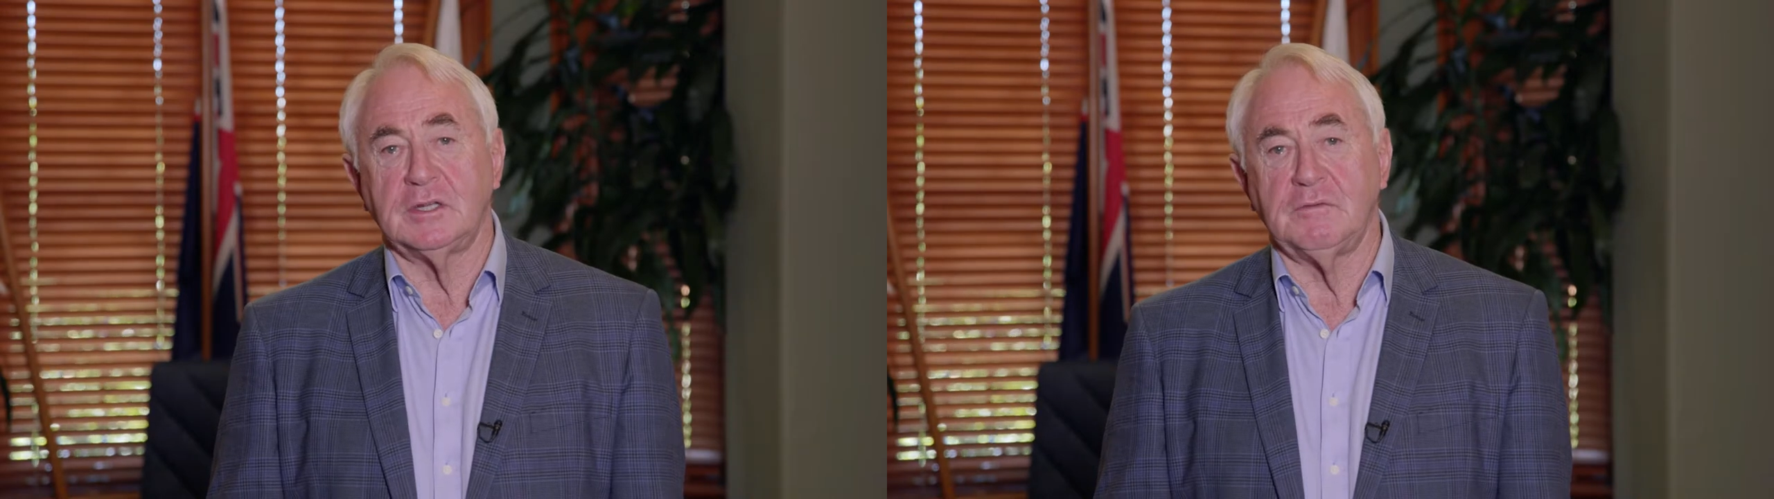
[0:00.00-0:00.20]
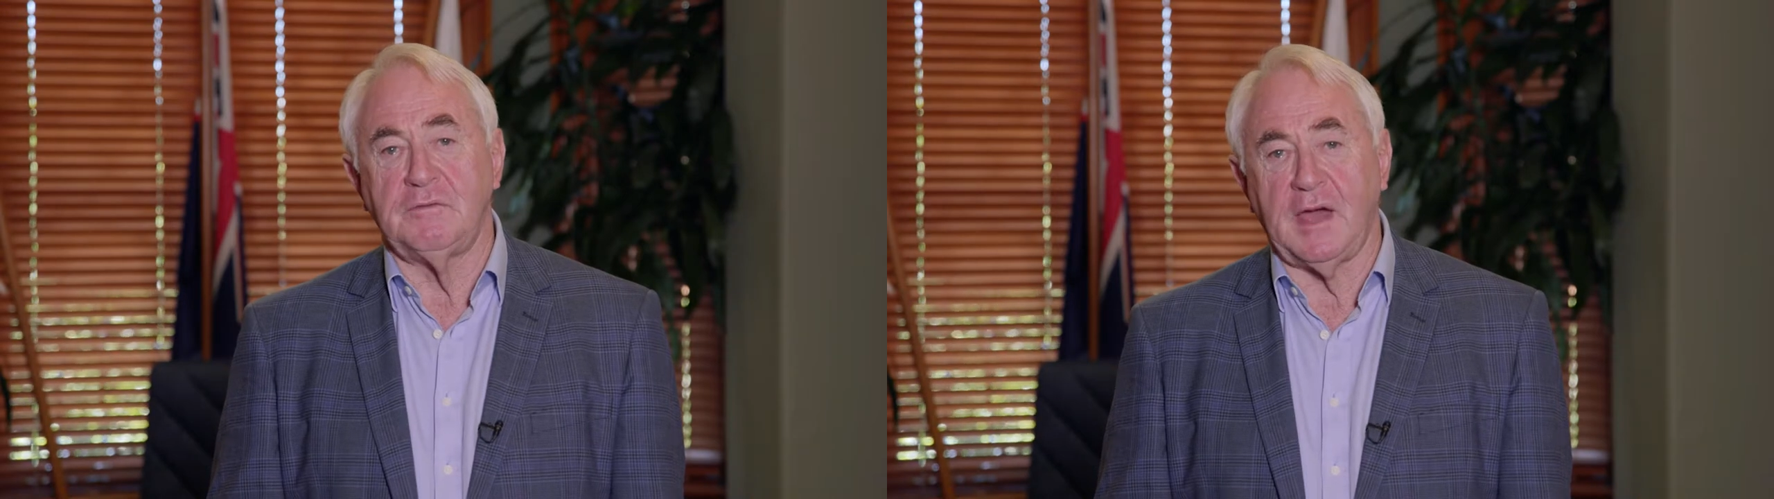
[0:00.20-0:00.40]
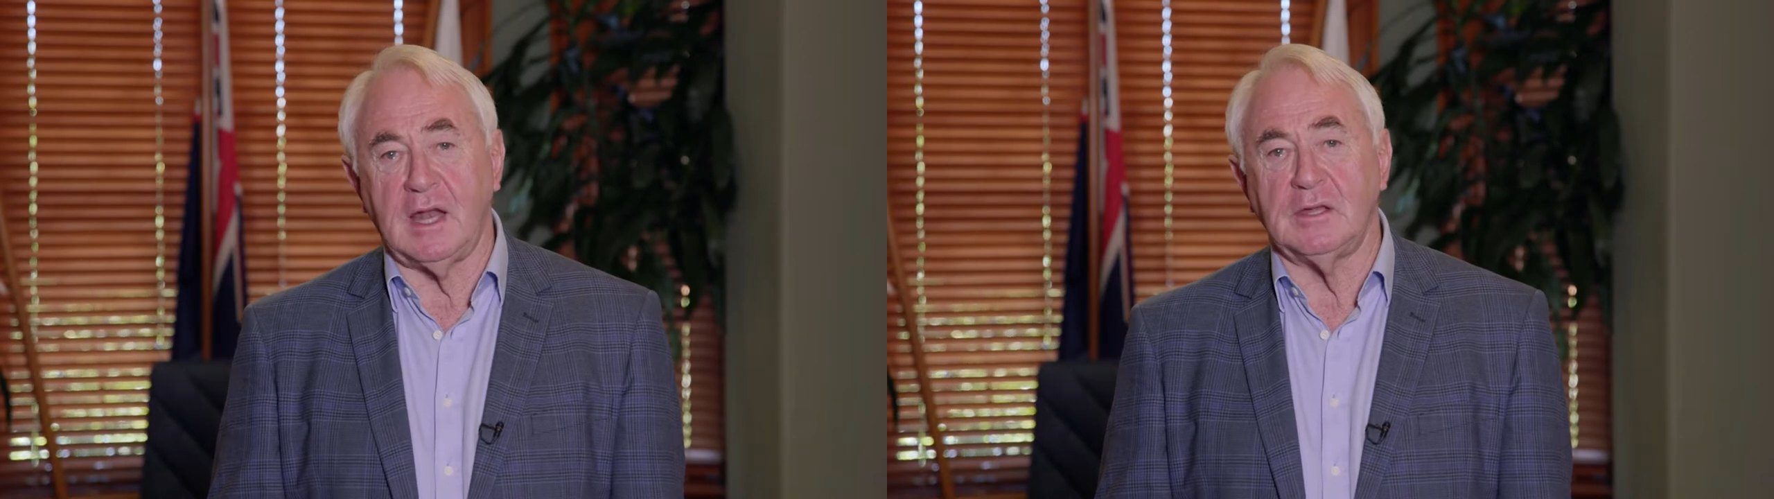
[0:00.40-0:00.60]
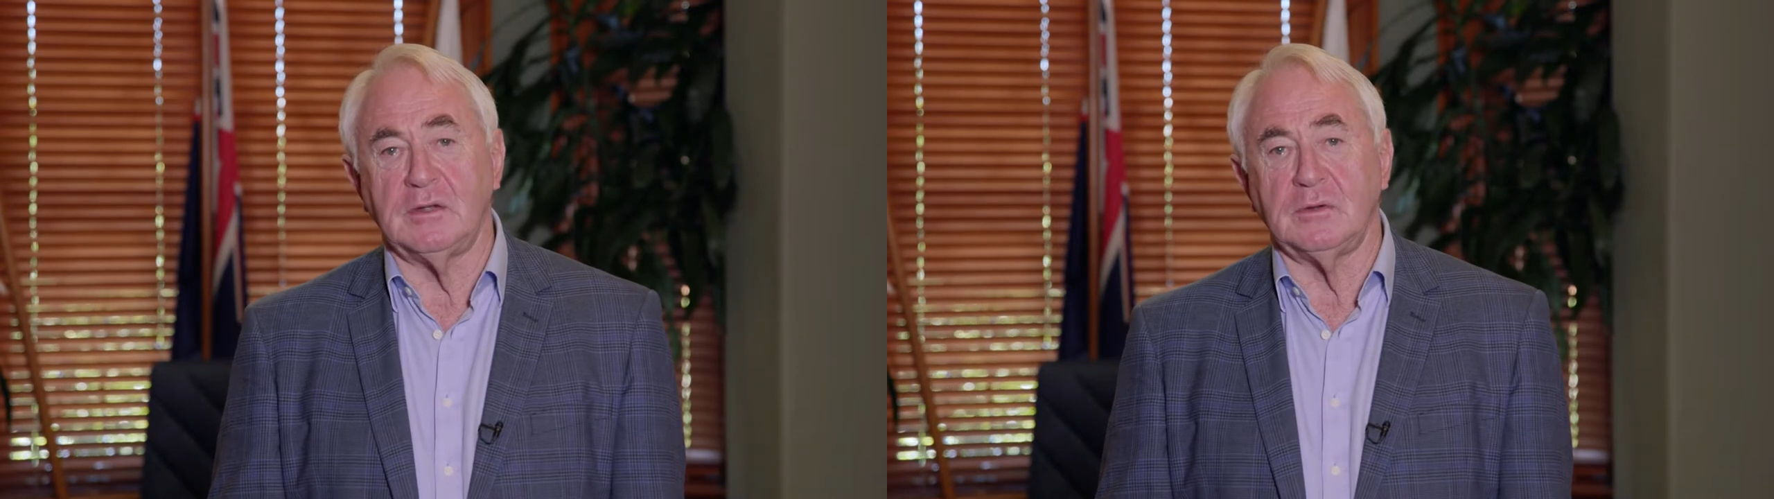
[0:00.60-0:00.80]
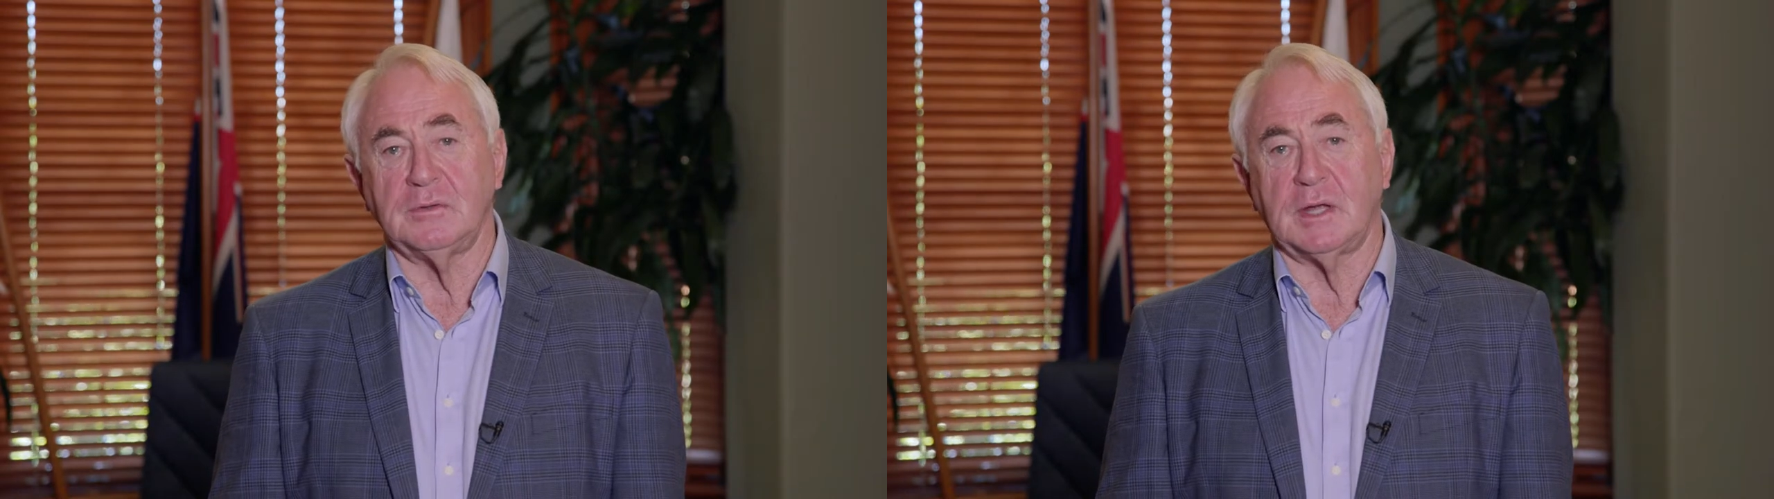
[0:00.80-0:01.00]
to
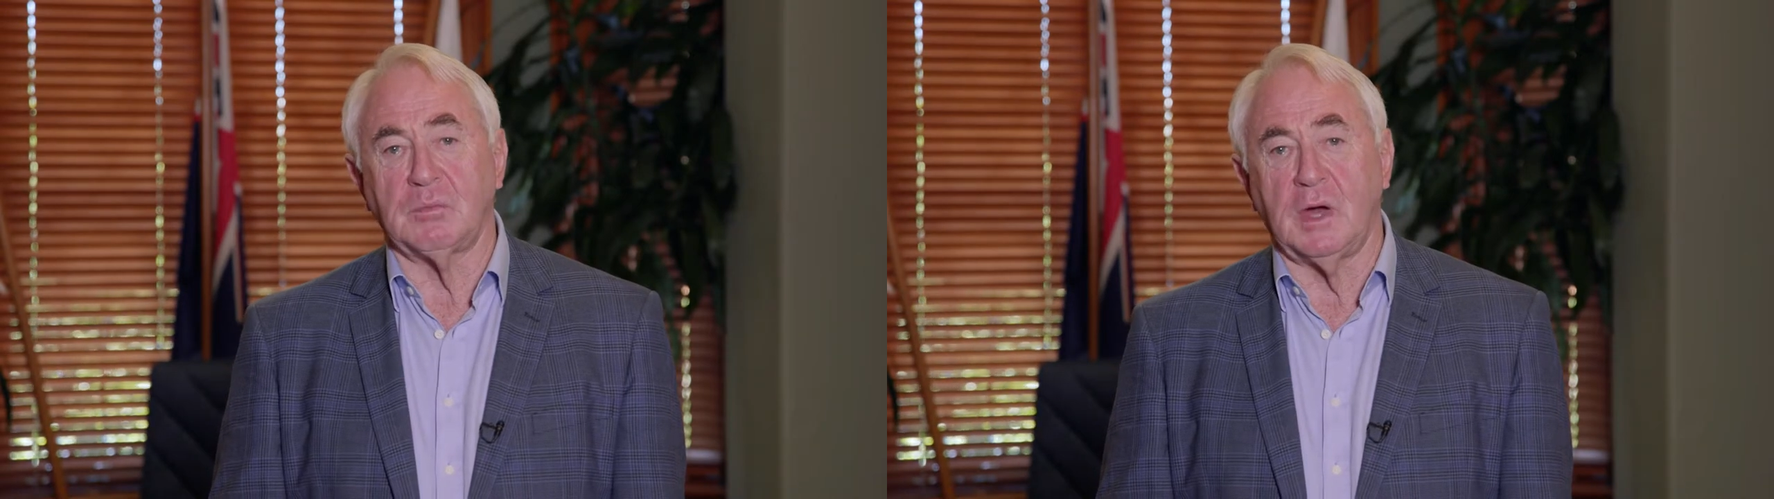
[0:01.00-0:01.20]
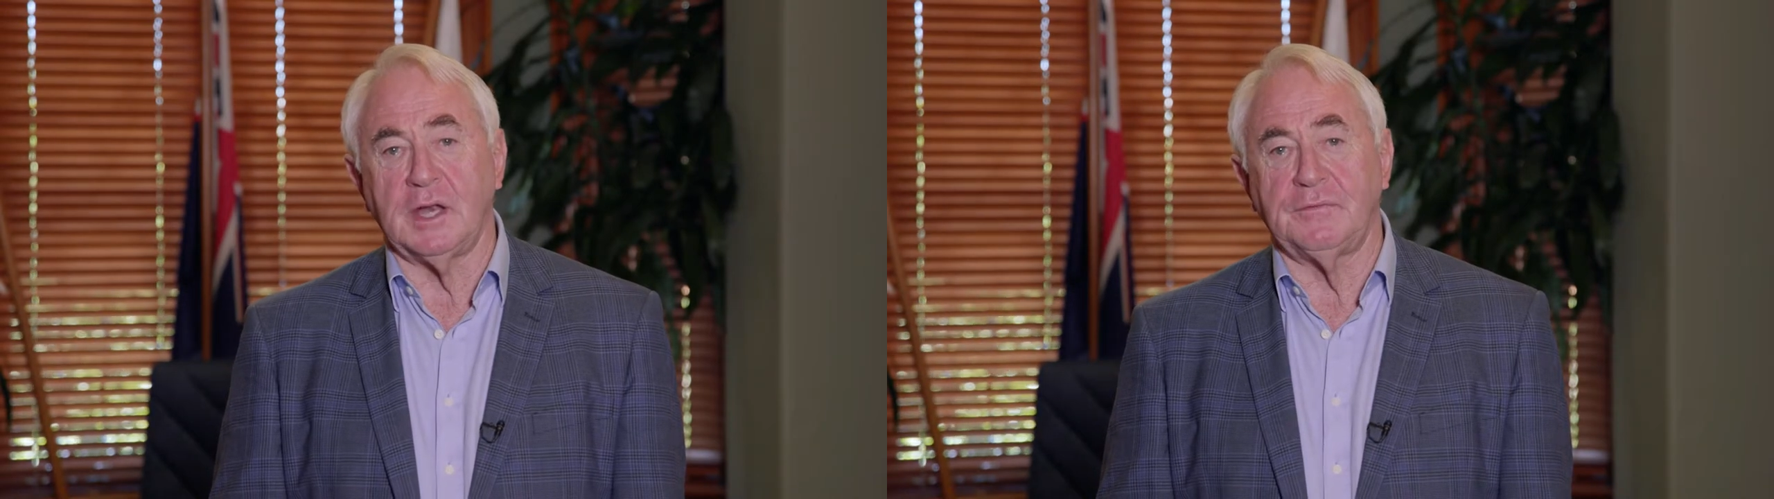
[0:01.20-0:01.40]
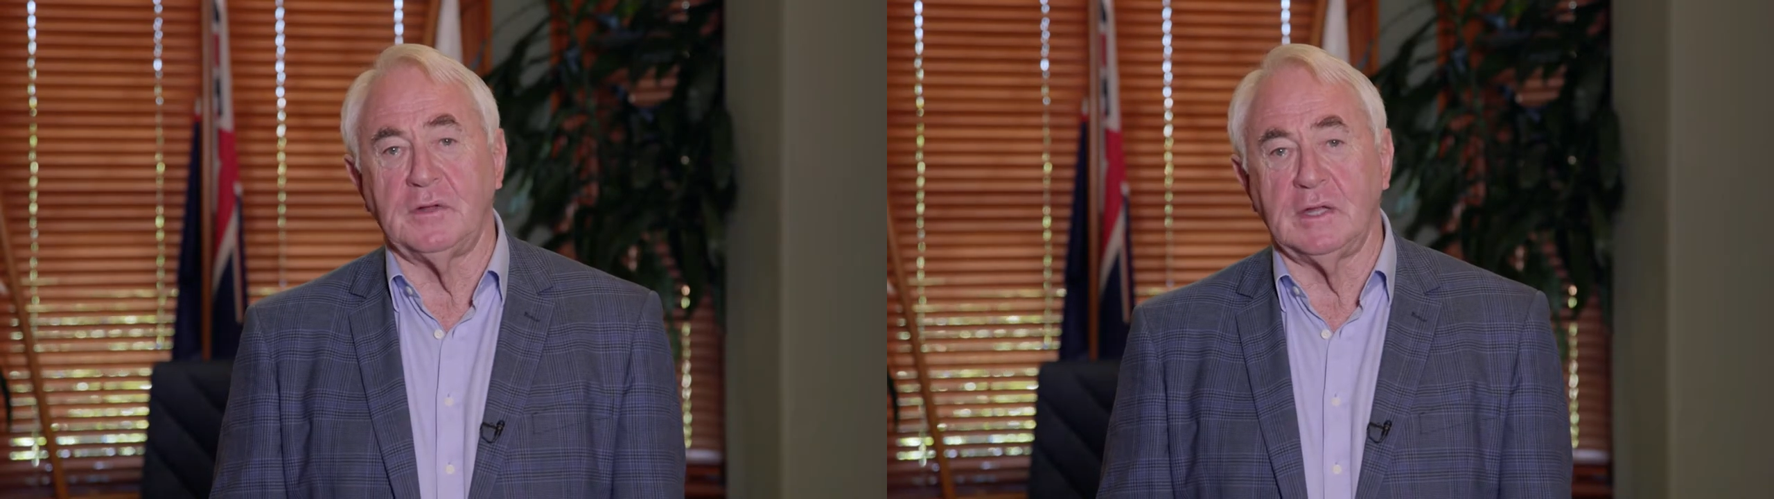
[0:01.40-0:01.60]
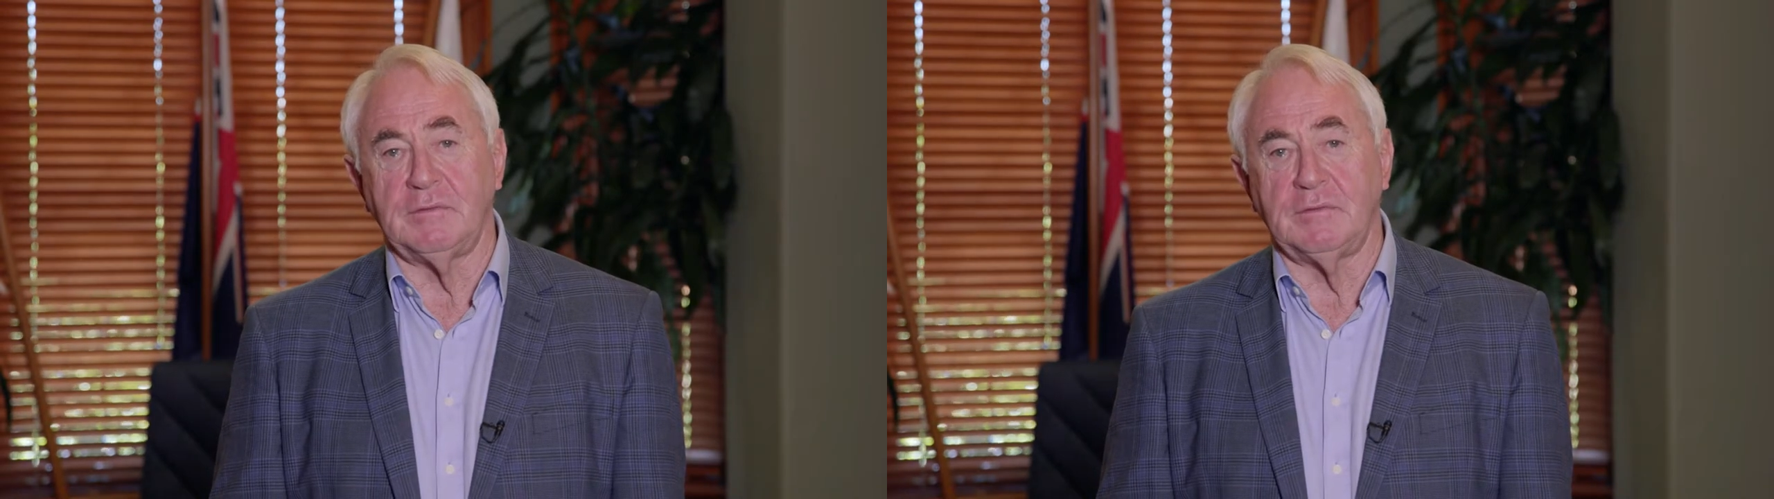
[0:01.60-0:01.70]
value that wonderful